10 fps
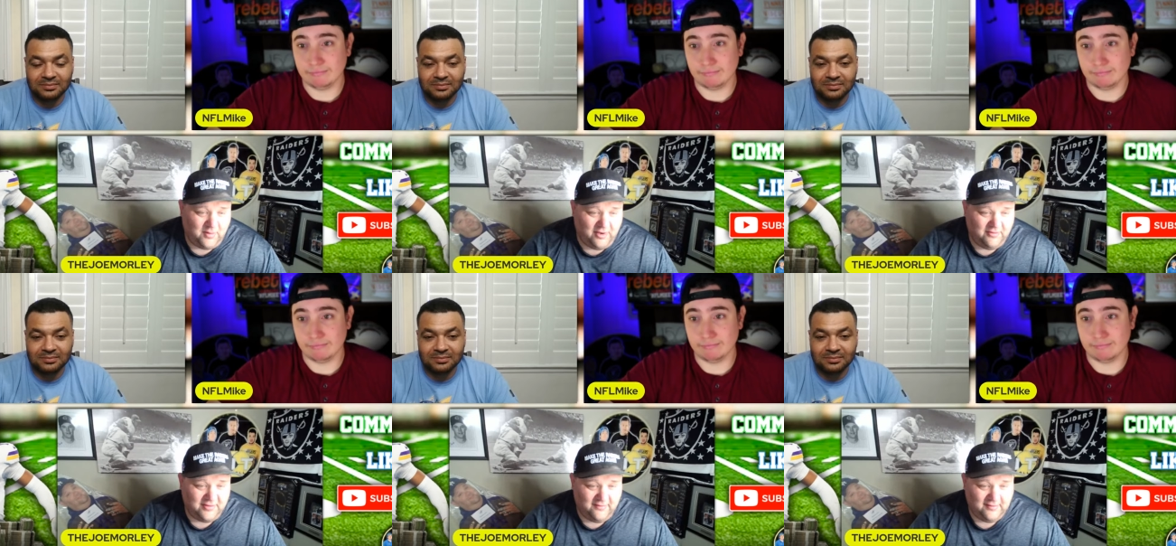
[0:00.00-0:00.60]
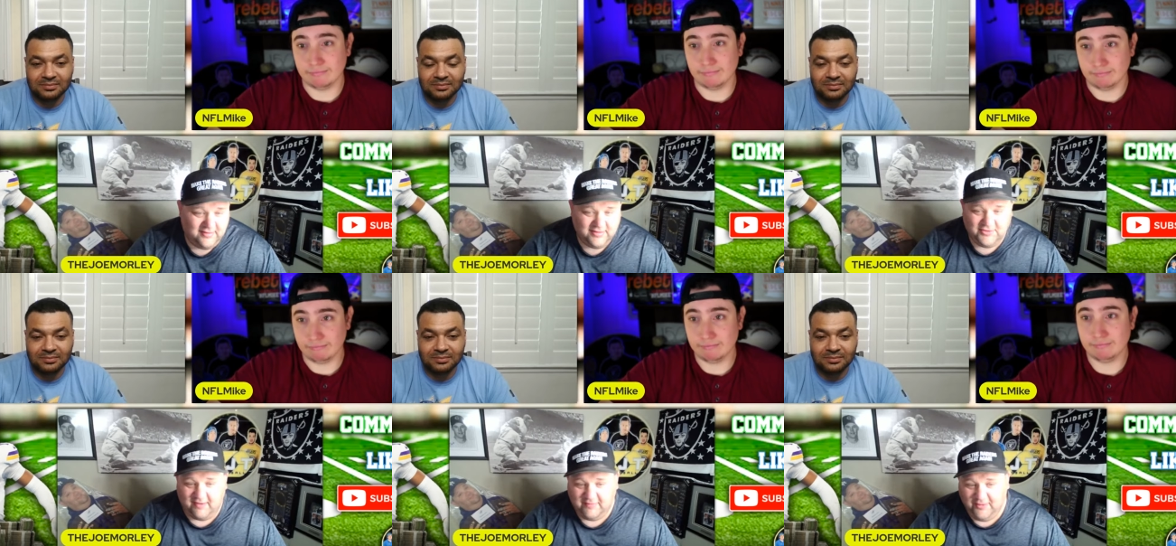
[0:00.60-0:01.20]
Speaker 1: with wide receivers. This
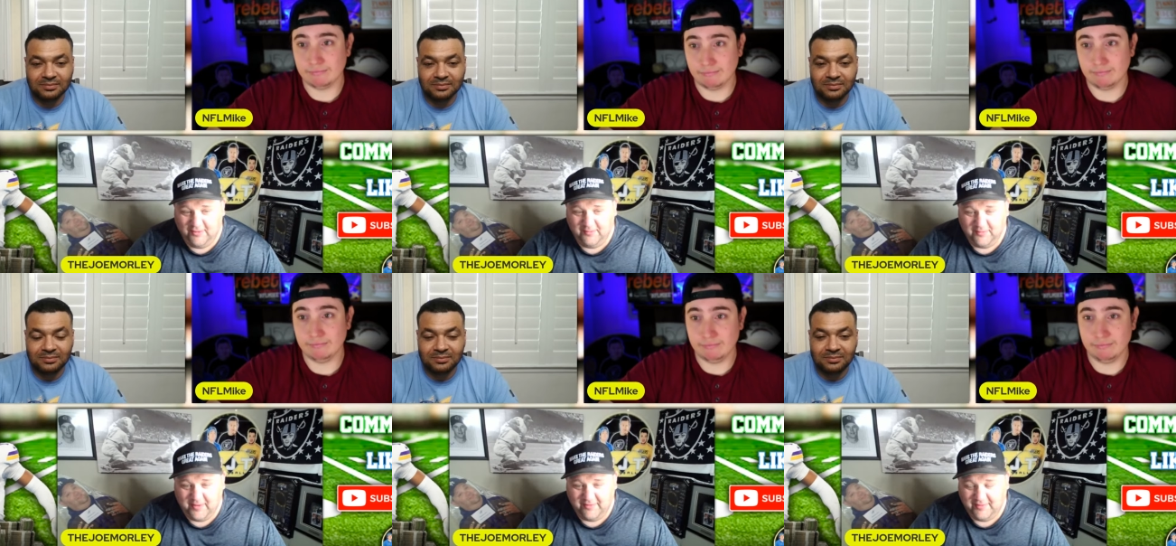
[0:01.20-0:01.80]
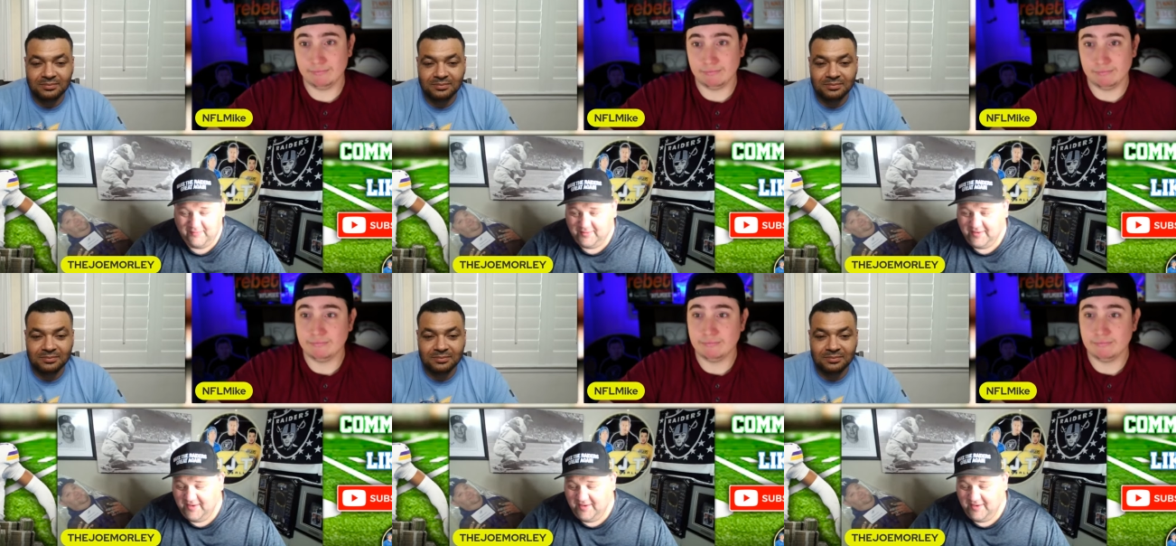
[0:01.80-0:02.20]
draft's loaded with wide receivers.